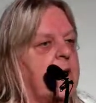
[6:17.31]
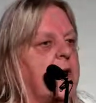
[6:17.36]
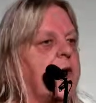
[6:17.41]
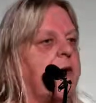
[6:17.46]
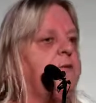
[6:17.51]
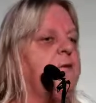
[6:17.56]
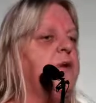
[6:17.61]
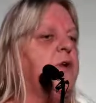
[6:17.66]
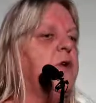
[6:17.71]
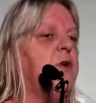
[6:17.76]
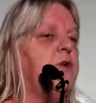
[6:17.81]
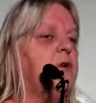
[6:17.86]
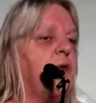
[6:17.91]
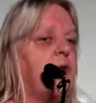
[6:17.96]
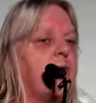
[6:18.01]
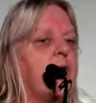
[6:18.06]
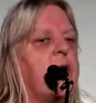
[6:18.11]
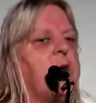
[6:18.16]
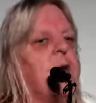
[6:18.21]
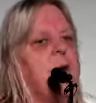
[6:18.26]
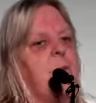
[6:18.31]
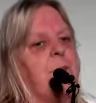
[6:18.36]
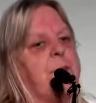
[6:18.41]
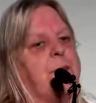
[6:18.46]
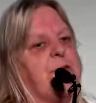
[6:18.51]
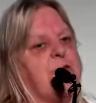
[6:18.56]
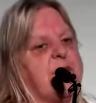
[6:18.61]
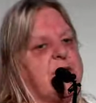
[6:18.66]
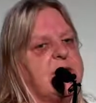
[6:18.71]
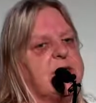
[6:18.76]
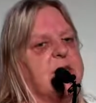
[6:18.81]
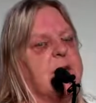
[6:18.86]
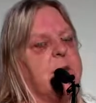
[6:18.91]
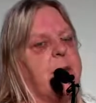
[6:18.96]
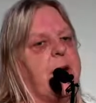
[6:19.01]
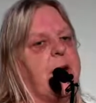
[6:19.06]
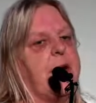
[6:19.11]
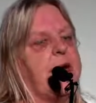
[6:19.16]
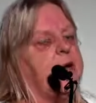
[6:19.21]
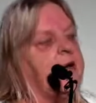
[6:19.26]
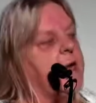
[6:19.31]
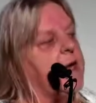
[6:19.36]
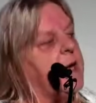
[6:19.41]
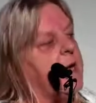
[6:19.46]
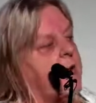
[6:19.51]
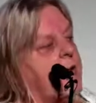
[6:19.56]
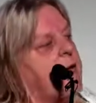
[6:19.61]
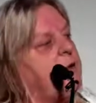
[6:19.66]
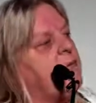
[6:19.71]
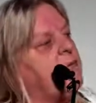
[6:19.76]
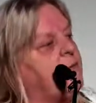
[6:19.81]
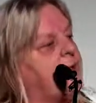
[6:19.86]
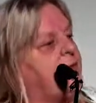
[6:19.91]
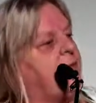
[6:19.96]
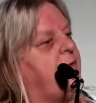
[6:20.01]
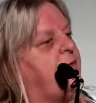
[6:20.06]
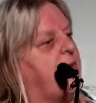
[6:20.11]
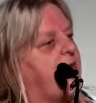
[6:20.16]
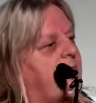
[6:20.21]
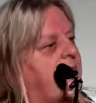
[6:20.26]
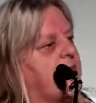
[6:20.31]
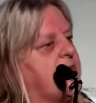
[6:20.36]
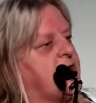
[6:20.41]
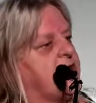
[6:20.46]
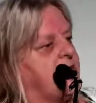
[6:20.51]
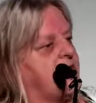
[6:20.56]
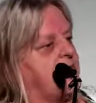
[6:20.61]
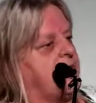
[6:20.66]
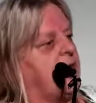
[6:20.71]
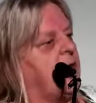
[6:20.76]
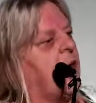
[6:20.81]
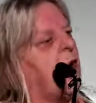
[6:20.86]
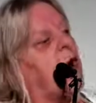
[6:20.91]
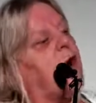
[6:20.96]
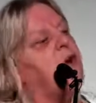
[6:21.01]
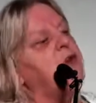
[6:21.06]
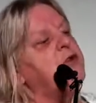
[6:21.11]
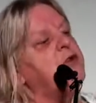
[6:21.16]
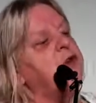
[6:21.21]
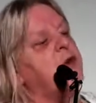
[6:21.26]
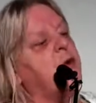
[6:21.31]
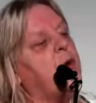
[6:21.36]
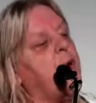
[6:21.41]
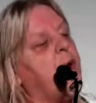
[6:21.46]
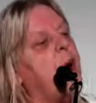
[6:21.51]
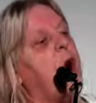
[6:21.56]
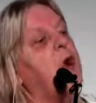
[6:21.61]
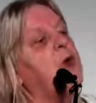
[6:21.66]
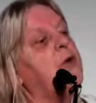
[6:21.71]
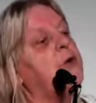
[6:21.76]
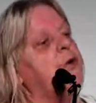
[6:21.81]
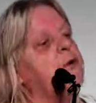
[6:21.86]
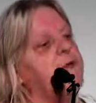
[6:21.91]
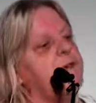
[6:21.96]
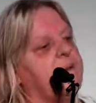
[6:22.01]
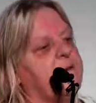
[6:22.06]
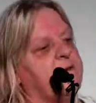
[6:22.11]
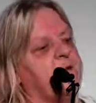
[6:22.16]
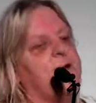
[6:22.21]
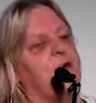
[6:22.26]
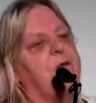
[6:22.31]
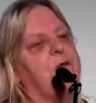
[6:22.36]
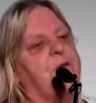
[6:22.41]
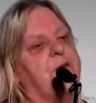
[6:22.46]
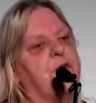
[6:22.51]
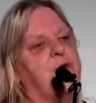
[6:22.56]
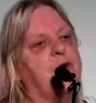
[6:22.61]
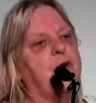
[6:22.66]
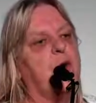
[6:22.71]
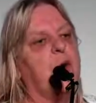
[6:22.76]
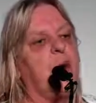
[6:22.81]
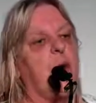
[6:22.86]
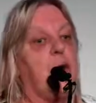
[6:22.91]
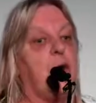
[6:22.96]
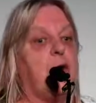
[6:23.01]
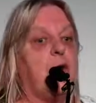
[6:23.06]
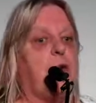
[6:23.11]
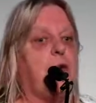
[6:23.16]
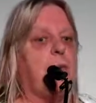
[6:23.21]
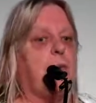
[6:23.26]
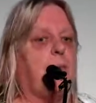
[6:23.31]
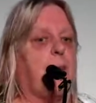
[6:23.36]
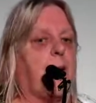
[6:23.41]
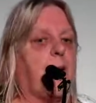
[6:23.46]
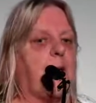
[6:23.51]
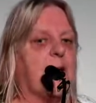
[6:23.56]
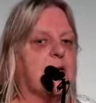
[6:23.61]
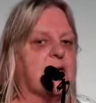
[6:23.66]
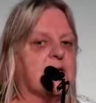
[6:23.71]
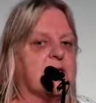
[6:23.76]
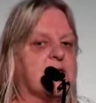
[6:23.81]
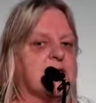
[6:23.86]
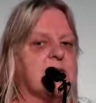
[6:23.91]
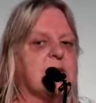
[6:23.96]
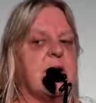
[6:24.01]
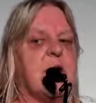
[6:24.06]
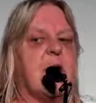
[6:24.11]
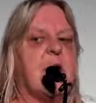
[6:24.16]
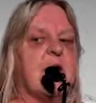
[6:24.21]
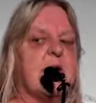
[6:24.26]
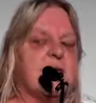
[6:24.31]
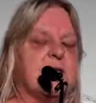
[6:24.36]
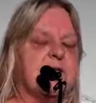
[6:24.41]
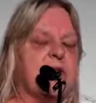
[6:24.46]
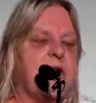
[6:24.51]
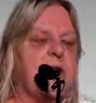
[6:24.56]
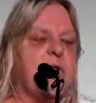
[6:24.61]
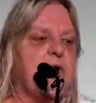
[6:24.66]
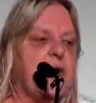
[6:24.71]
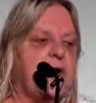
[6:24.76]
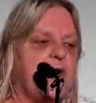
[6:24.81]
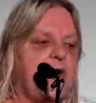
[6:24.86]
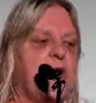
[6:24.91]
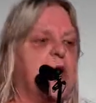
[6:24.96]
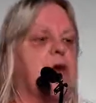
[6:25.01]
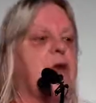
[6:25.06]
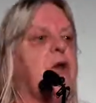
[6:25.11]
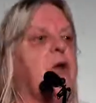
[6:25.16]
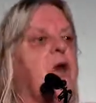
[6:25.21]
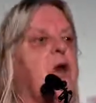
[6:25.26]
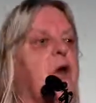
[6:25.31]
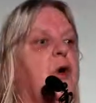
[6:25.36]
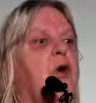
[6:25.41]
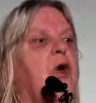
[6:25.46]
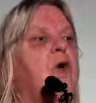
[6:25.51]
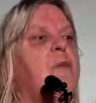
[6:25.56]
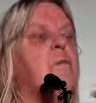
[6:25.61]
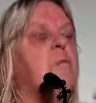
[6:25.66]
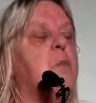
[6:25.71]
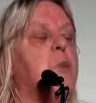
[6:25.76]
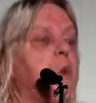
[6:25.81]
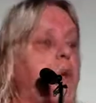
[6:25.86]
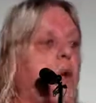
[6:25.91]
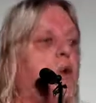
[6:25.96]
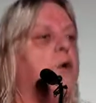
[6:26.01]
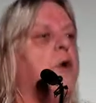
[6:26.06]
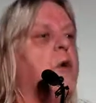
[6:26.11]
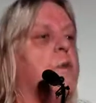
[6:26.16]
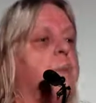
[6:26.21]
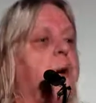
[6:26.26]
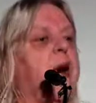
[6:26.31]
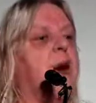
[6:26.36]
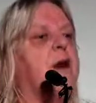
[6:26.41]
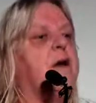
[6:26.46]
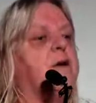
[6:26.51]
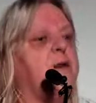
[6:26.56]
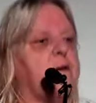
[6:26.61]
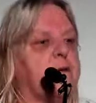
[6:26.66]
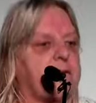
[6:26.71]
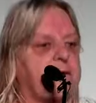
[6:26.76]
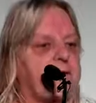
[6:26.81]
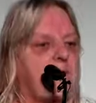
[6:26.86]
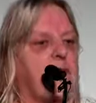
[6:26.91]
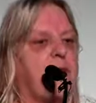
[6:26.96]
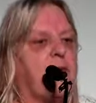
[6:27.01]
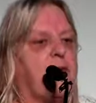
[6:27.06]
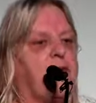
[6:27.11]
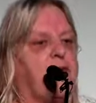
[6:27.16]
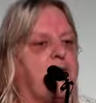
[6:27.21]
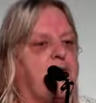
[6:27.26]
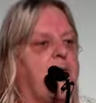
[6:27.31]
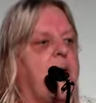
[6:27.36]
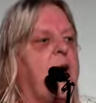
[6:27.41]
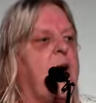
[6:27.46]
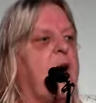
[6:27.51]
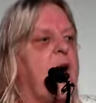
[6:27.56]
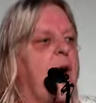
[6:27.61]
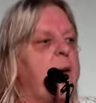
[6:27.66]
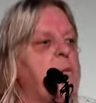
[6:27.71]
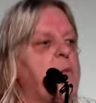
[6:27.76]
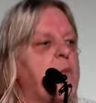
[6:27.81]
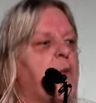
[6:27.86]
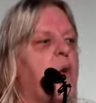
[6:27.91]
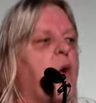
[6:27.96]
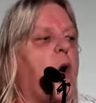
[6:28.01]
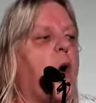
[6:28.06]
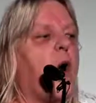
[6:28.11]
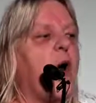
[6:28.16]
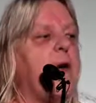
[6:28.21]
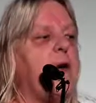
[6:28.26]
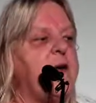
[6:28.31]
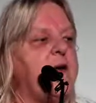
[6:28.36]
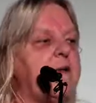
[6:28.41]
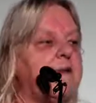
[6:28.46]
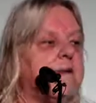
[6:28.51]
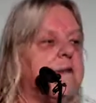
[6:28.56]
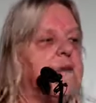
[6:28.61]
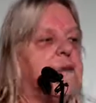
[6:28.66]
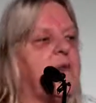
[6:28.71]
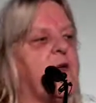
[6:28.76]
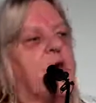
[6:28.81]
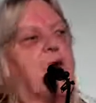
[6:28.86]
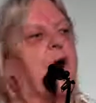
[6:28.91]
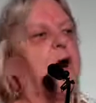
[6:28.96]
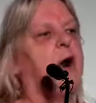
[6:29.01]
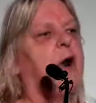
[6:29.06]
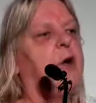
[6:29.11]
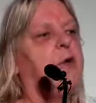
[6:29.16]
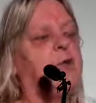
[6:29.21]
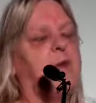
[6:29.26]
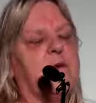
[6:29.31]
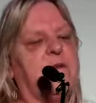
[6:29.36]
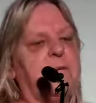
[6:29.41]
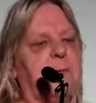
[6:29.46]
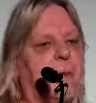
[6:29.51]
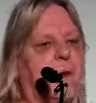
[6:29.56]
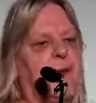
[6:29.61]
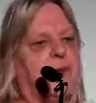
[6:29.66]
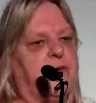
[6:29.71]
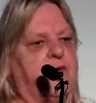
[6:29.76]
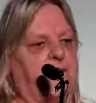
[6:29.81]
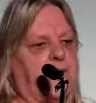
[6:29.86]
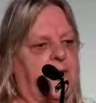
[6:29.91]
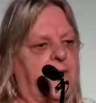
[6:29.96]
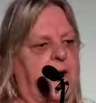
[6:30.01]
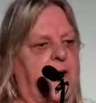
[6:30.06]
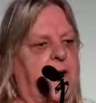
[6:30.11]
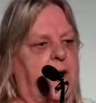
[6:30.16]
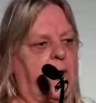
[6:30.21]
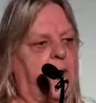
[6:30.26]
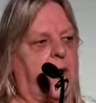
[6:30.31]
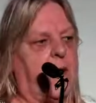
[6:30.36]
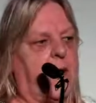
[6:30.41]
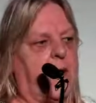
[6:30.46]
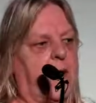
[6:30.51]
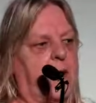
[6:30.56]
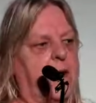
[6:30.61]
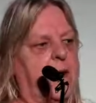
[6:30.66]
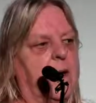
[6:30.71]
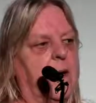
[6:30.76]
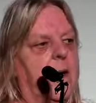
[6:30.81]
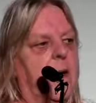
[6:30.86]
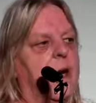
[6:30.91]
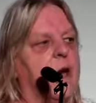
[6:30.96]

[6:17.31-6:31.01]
If you're not participating in reflection on your own self and your own practice so that you can learn more about yourself and why is it that I responded that way.